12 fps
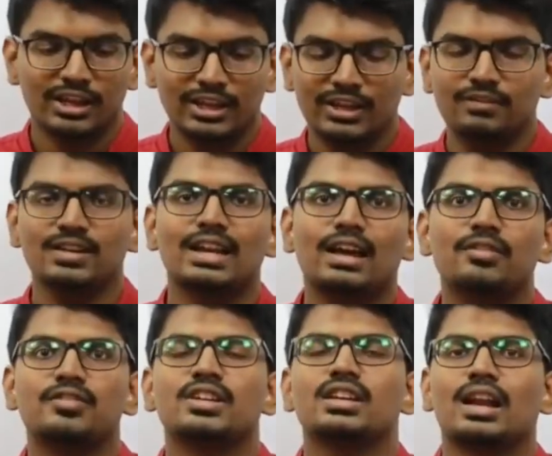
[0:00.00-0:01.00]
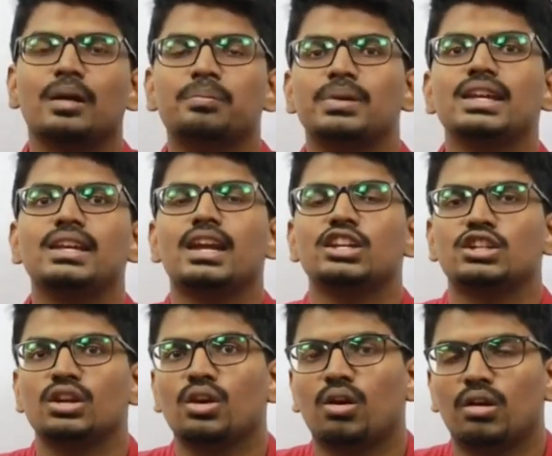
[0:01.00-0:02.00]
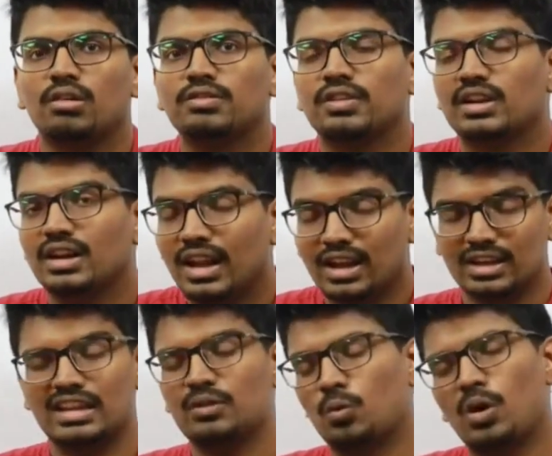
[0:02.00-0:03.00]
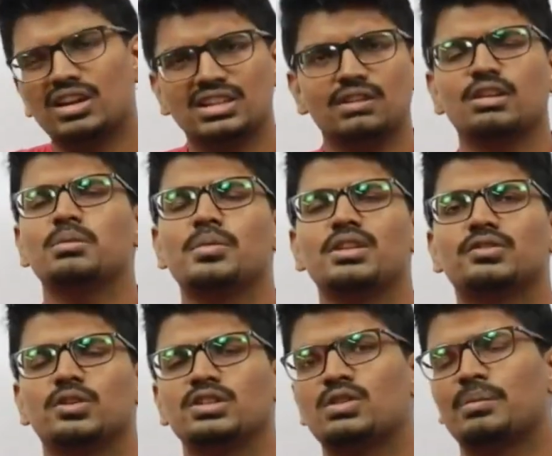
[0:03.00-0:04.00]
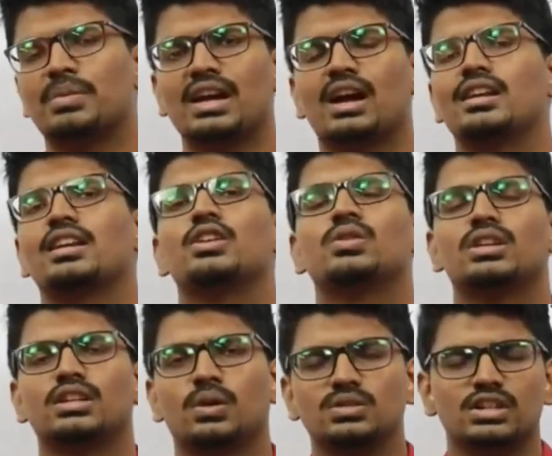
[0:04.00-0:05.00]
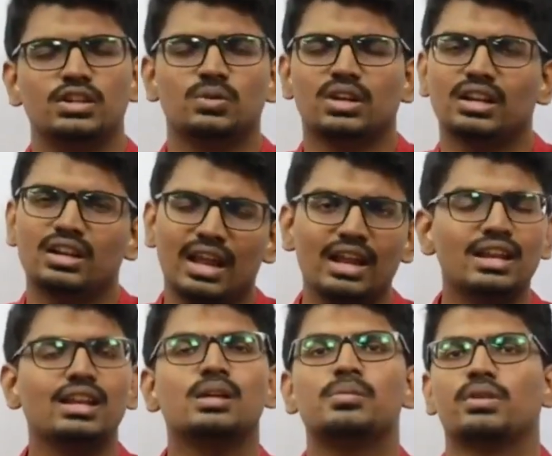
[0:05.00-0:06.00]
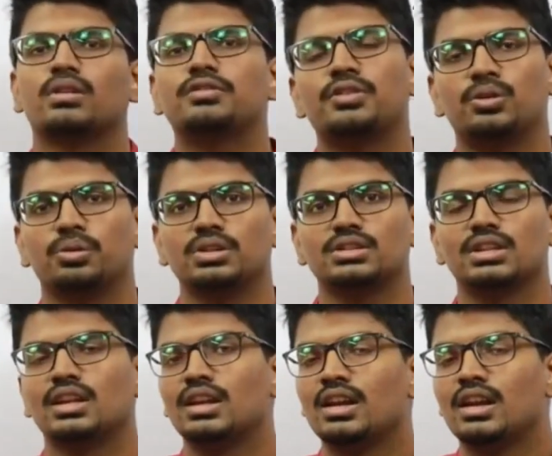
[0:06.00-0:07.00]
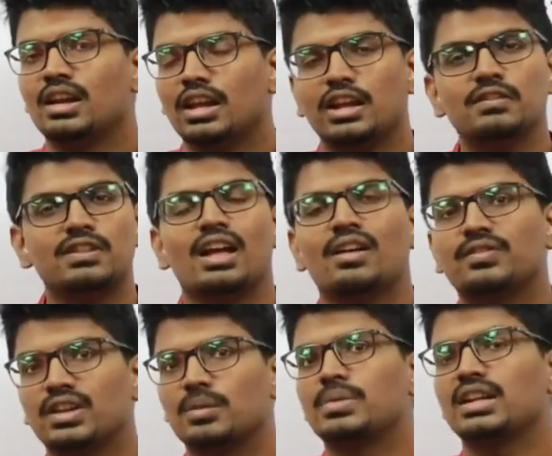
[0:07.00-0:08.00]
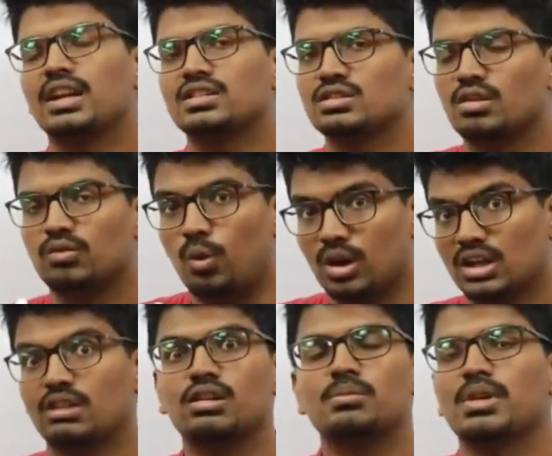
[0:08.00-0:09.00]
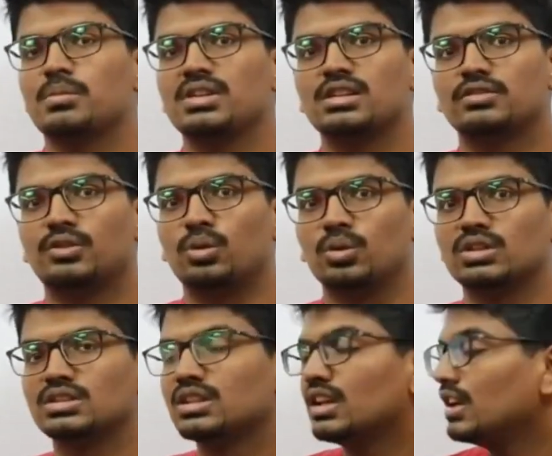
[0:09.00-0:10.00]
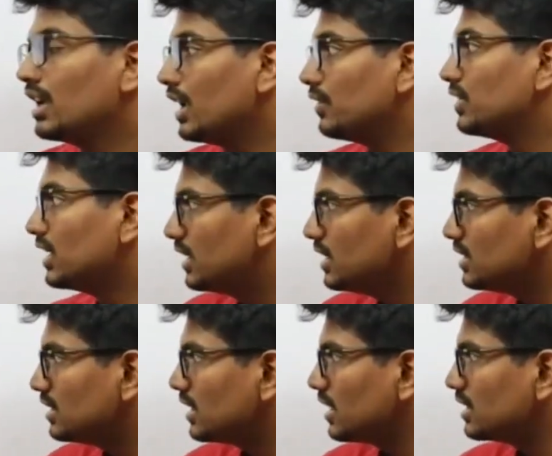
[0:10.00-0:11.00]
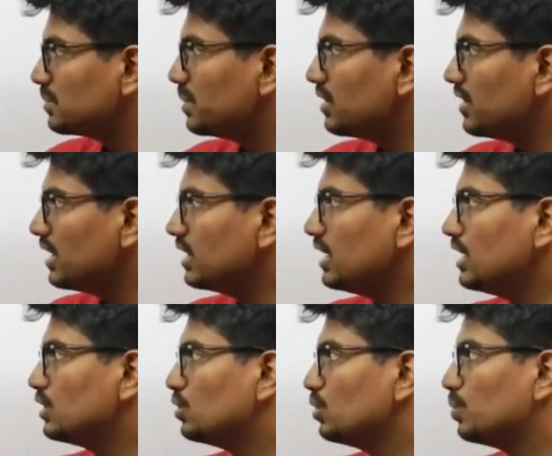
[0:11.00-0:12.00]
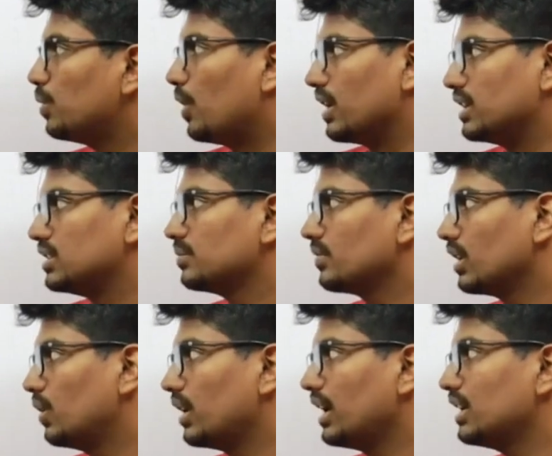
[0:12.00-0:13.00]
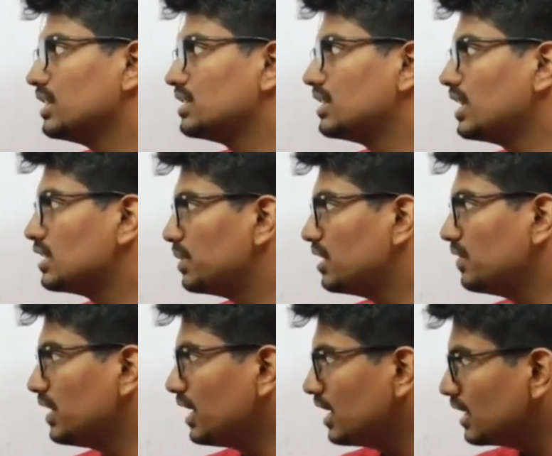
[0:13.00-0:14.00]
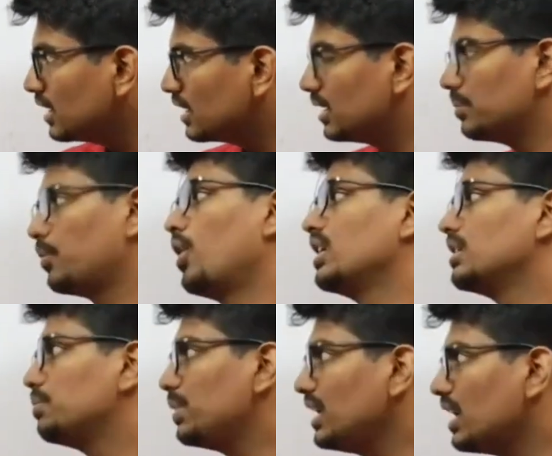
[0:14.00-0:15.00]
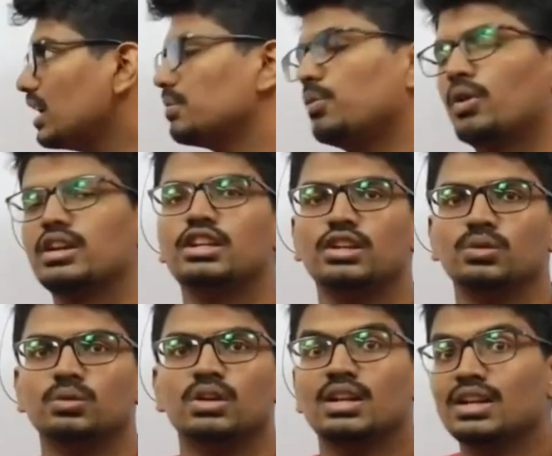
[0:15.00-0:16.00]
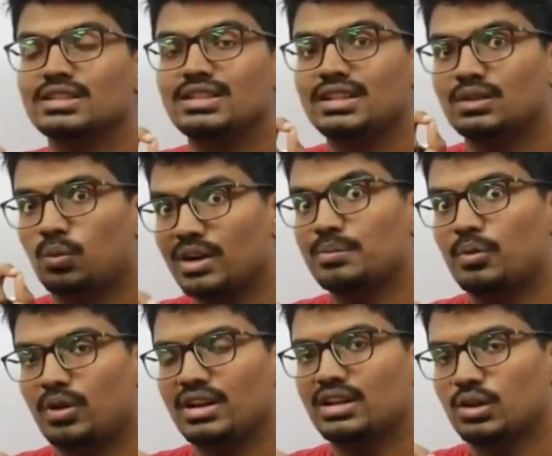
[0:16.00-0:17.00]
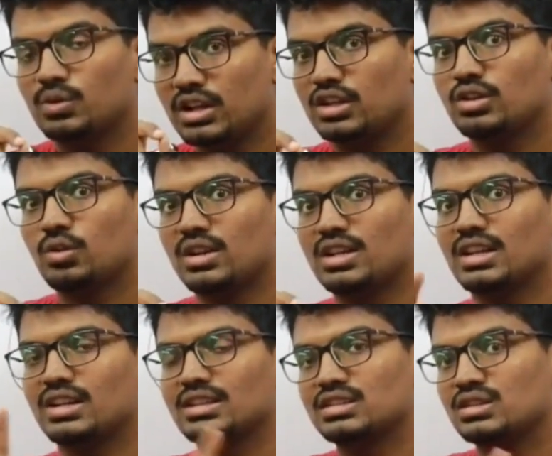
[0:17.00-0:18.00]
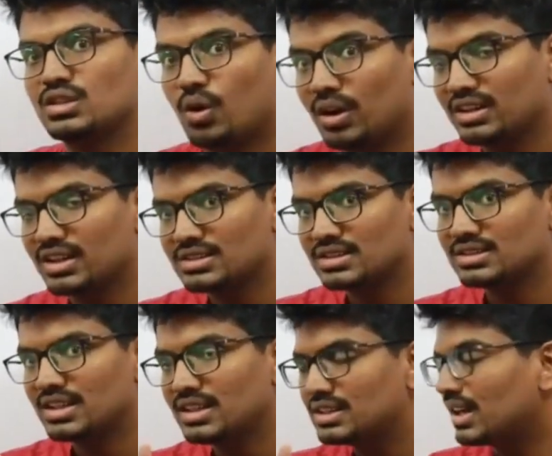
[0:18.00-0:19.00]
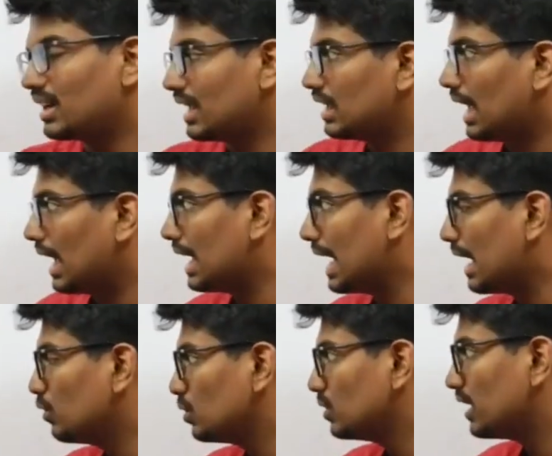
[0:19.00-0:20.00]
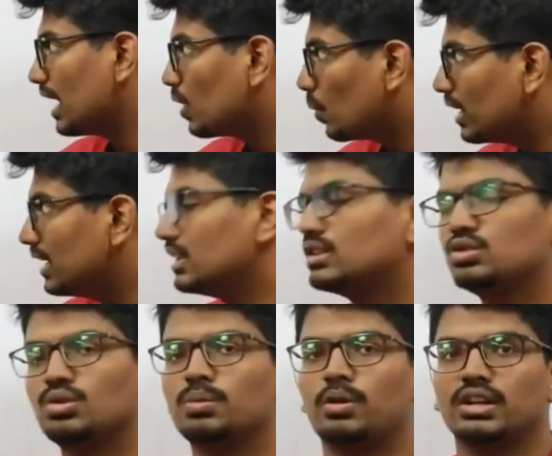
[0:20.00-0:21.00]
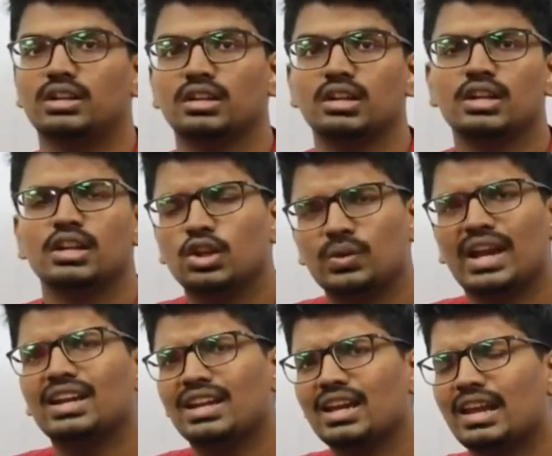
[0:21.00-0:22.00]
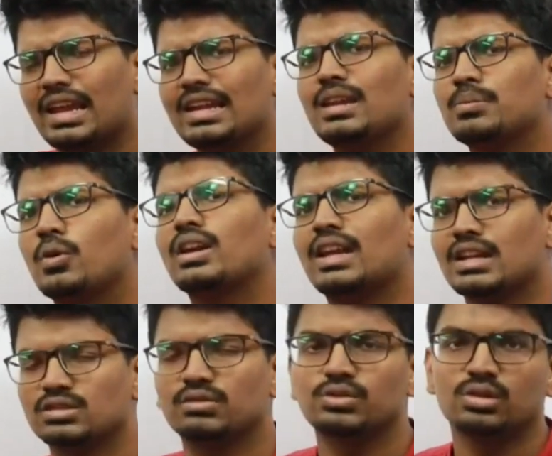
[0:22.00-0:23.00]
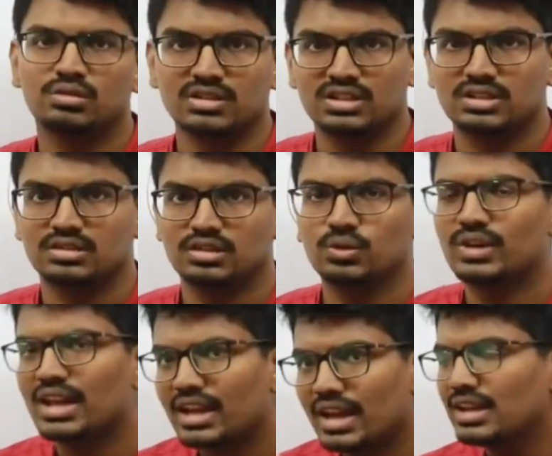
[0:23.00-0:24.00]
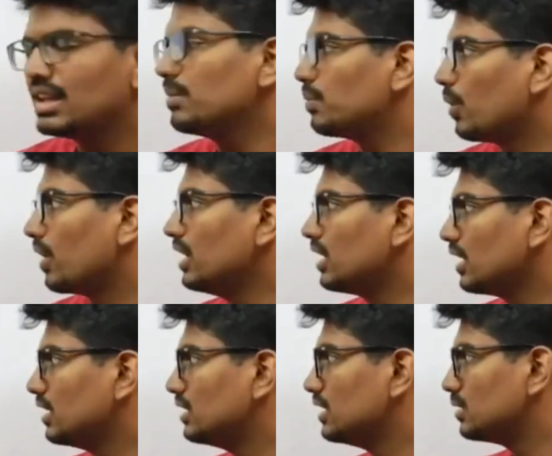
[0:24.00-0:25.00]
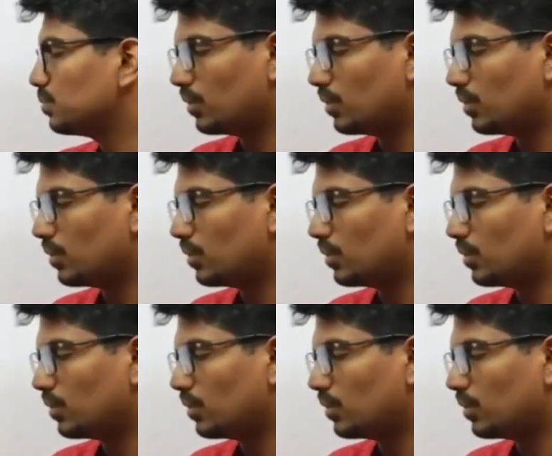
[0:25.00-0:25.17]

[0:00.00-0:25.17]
even after application of whatever may be the force, you apply 100 Newton, 1000 Newton, any number of force, even after application of whatever may be the force, if the distance between these 2 points, okay, distance between point P and point Q, see, the one point you need to note here is not necessary that I have to take only this 2 point. You can take any point as of your wish. You take any point, this